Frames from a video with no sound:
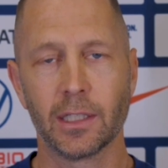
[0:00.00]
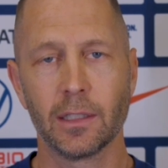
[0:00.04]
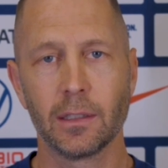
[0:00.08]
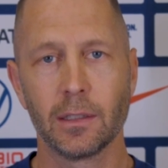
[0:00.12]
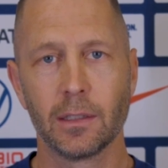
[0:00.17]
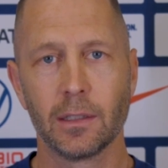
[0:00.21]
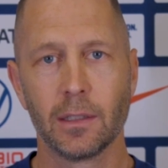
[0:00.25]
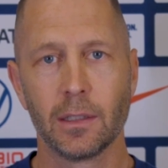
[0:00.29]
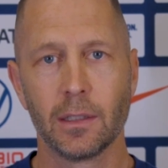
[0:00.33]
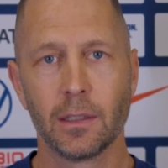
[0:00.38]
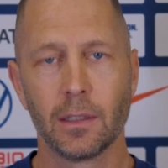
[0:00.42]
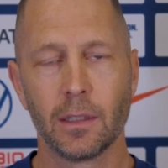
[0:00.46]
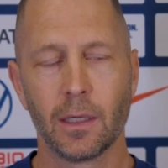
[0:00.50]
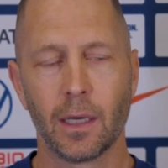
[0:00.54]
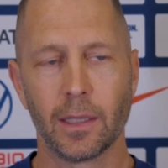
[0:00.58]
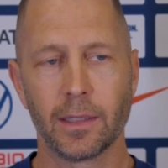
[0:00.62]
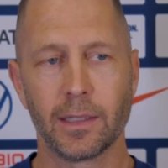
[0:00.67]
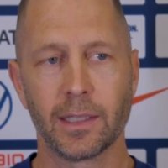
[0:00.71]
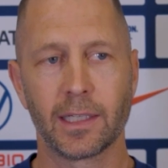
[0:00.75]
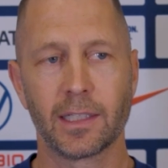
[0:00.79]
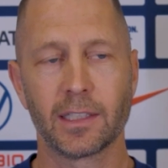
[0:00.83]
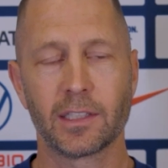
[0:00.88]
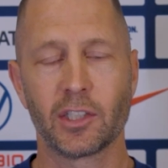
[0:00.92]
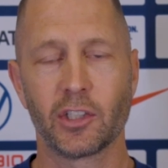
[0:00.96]
it. I
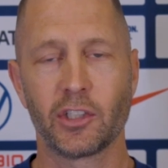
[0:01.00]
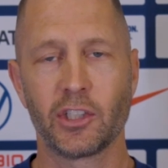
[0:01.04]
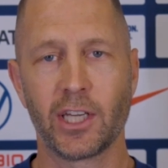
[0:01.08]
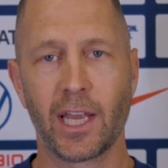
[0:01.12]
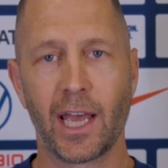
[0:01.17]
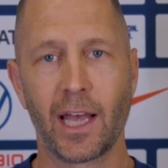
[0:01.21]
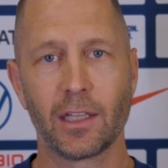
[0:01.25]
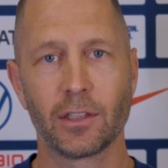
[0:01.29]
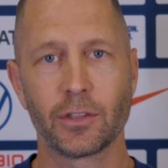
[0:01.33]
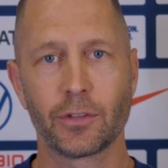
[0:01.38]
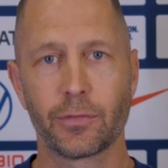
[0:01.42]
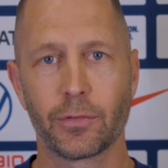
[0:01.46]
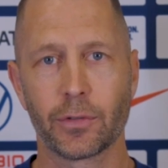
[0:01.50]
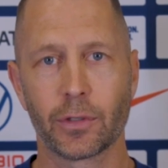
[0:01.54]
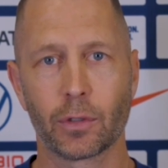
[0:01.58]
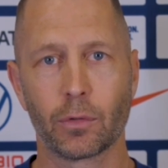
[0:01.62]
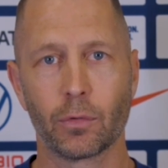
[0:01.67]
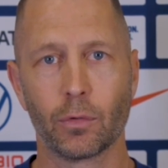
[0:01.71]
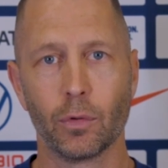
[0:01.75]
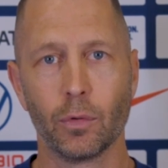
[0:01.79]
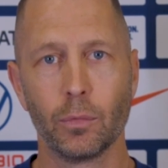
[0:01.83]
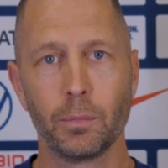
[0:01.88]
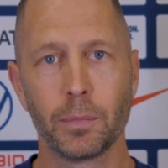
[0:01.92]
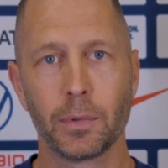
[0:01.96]
think it's a challenge for the
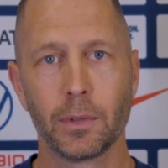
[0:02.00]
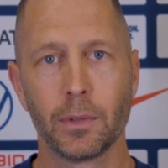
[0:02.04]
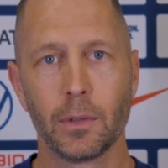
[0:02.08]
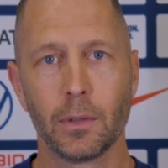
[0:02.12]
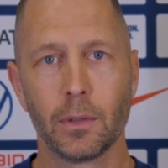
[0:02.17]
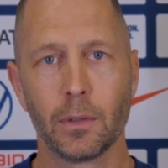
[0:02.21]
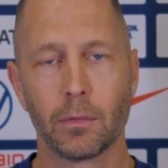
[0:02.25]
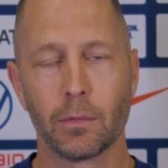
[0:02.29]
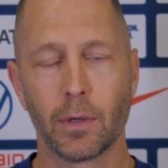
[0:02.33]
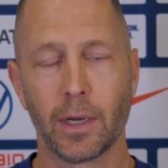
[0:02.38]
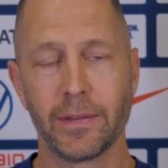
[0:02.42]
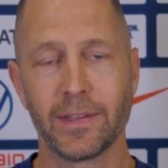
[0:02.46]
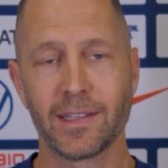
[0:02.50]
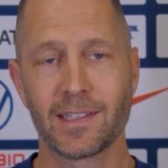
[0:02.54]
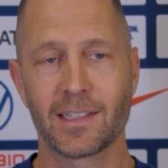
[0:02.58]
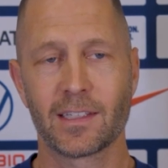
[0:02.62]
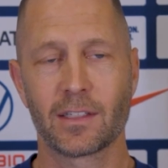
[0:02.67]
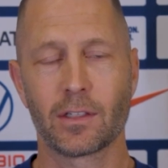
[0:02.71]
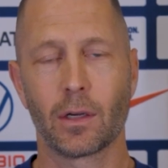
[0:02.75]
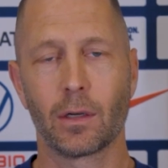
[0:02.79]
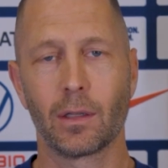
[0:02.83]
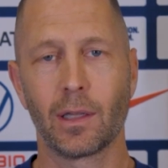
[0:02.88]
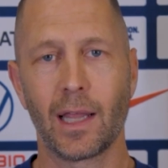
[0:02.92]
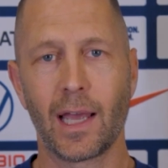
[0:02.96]
group, right? This
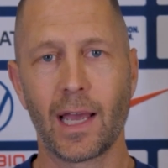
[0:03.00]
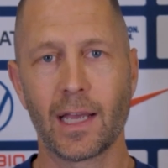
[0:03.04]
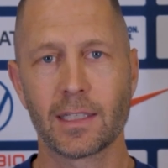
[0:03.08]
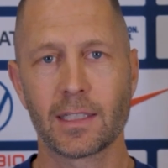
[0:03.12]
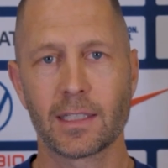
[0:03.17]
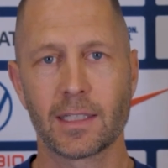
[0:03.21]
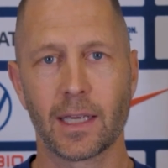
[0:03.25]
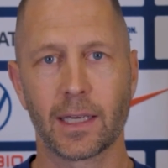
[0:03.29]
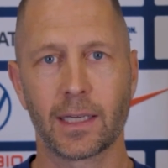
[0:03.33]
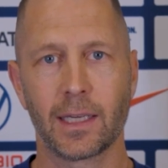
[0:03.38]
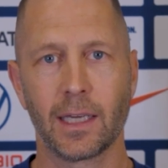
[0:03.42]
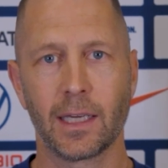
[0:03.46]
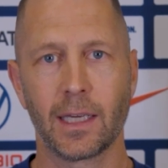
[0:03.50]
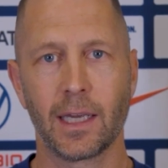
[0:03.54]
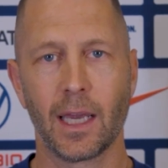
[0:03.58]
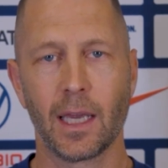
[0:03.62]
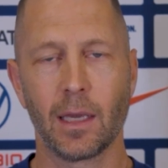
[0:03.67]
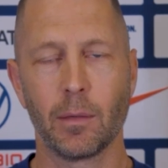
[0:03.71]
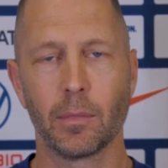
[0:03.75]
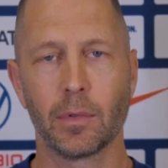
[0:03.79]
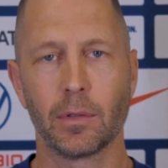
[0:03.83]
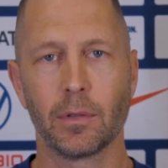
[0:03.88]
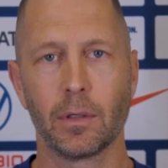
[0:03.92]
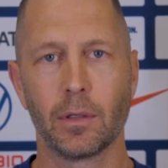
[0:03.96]
is our last second
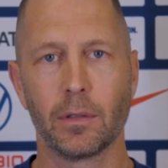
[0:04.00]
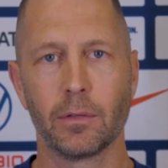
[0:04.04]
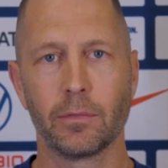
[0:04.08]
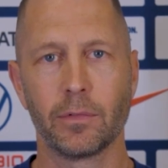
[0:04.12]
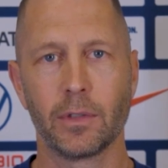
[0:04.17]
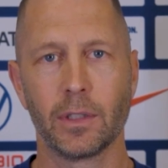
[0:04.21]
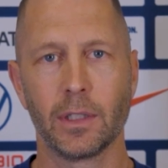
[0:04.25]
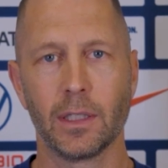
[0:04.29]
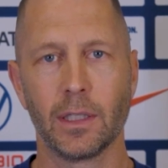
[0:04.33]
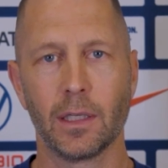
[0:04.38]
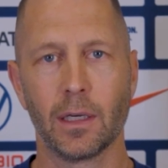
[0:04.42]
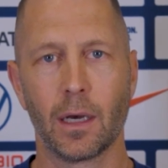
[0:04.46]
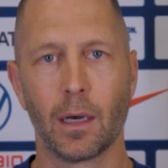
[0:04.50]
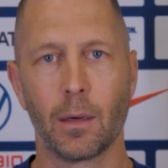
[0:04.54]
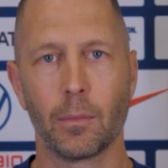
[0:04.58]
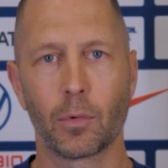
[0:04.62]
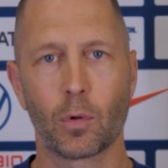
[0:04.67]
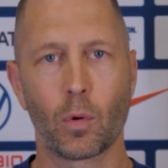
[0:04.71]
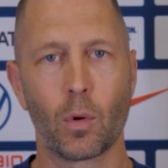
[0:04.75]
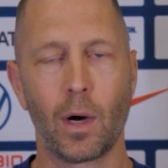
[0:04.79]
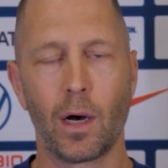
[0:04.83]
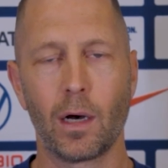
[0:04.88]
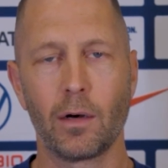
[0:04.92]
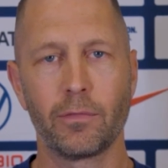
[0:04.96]
game of the
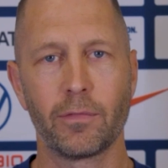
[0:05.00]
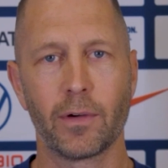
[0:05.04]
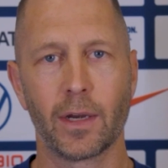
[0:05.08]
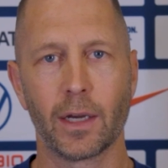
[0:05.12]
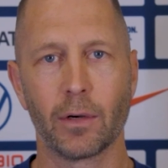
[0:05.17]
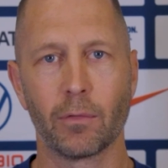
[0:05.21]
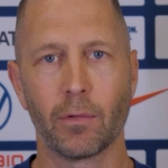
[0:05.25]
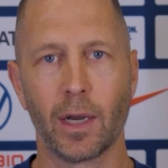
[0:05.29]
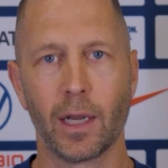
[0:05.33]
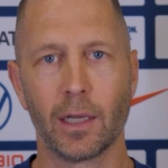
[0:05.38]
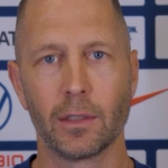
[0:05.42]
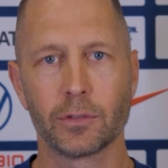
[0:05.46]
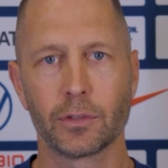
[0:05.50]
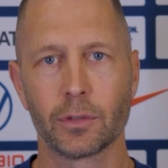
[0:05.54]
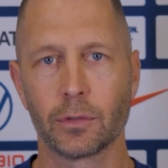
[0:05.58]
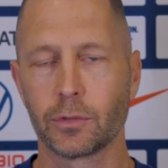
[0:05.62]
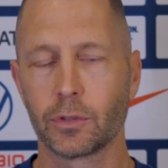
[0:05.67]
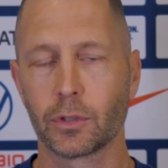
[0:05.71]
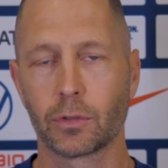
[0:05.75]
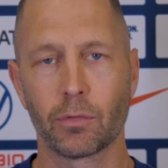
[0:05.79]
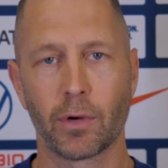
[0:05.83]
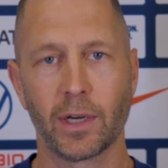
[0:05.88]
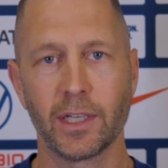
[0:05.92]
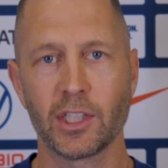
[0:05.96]
qualifying round, so
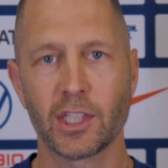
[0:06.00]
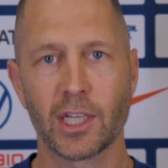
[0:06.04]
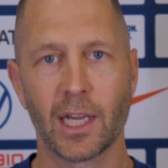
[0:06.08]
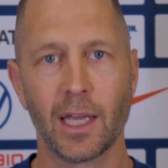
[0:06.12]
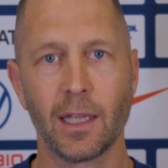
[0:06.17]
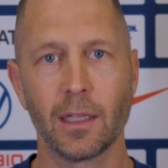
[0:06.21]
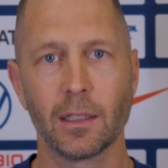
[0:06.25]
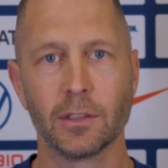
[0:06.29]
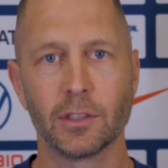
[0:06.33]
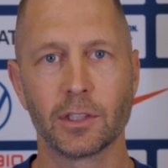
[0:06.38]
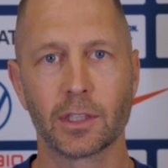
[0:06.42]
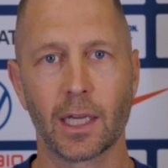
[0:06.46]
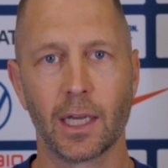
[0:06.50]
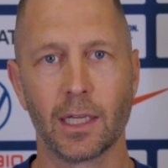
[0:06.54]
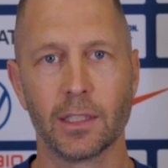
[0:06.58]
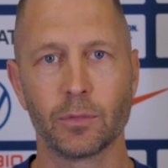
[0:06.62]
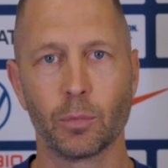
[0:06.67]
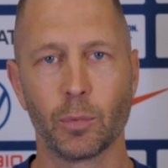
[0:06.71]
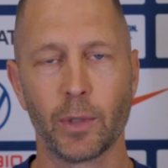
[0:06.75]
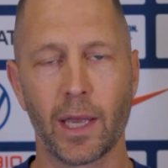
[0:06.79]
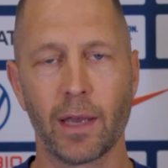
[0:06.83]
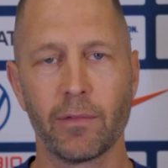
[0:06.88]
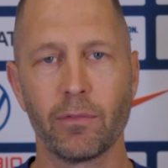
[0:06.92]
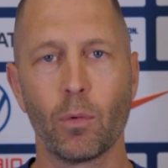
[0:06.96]
it's a great challenge,
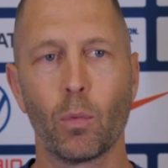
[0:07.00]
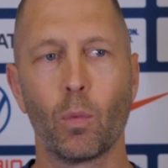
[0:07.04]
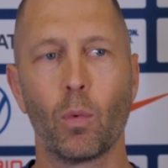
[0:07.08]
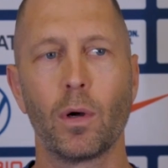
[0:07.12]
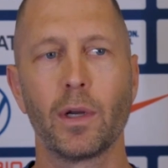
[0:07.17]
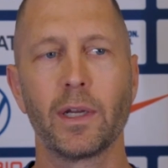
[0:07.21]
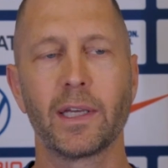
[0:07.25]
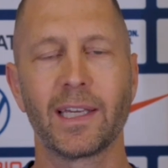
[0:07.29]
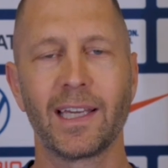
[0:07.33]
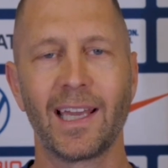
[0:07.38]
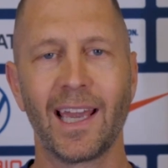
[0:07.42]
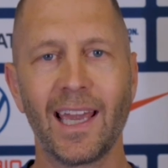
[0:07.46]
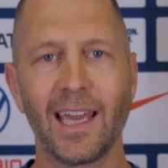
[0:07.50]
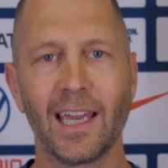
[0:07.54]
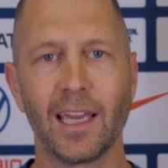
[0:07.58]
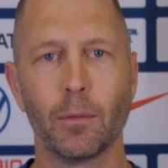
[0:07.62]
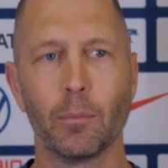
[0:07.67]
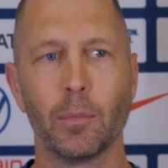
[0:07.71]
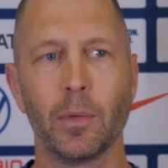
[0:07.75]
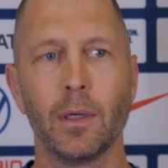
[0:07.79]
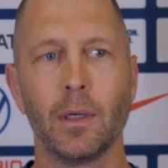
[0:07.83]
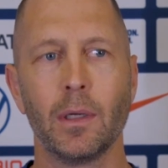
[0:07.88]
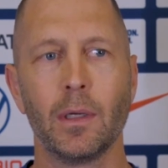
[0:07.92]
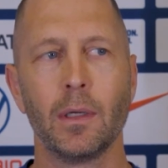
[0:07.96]
guys. We haven't won a
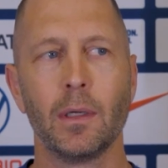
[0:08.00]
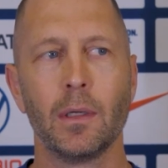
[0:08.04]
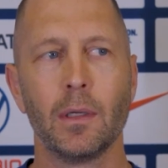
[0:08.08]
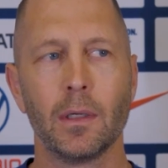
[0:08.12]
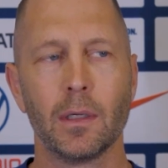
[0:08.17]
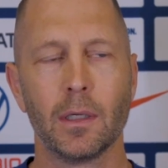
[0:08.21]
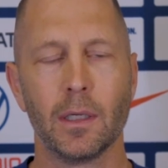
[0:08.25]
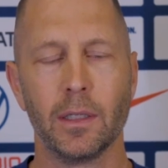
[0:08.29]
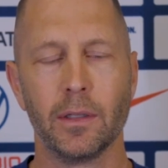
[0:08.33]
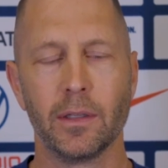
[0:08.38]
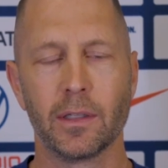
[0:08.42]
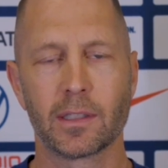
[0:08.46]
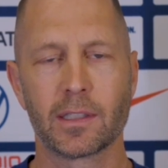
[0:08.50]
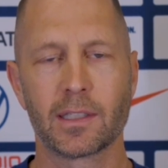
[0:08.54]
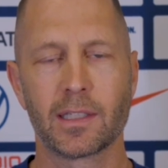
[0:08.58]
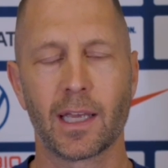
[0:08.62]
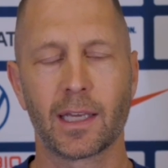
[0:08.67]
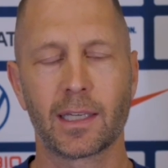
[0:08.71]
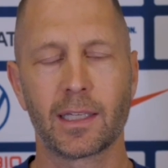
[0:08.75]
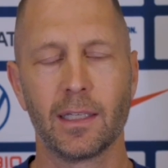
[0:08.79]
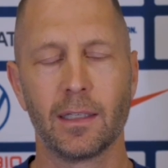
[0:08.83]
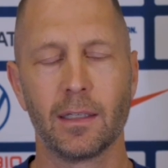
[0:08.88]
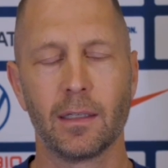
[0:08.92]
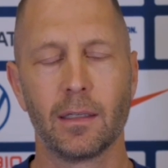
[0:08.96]
game in the
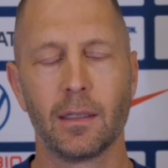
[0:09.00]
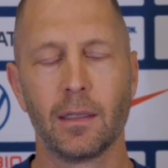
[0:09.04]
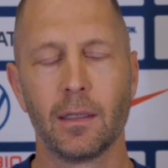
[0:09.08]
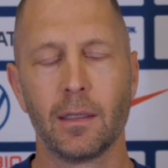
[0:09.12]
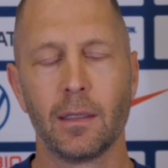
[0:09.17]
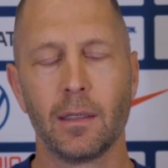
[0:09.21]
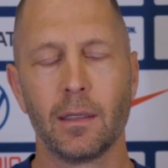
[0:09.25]
second